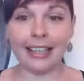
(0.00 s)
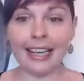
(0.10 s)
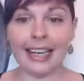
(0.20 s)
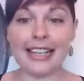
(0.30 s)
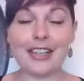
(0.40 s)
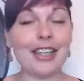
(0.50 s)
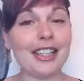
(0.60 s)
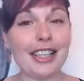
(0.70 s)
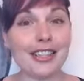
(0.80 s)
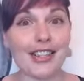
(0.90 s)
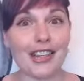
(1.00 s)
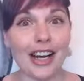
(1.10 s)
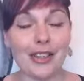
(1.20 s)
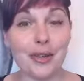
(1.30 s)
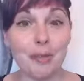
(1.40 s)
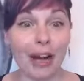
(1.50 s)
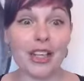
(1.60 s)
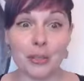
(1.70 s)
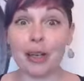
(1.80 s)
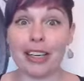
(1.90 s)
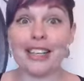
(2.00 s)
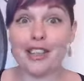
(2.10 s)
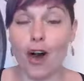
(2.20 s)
glitter. It doesn't shine too much, but it's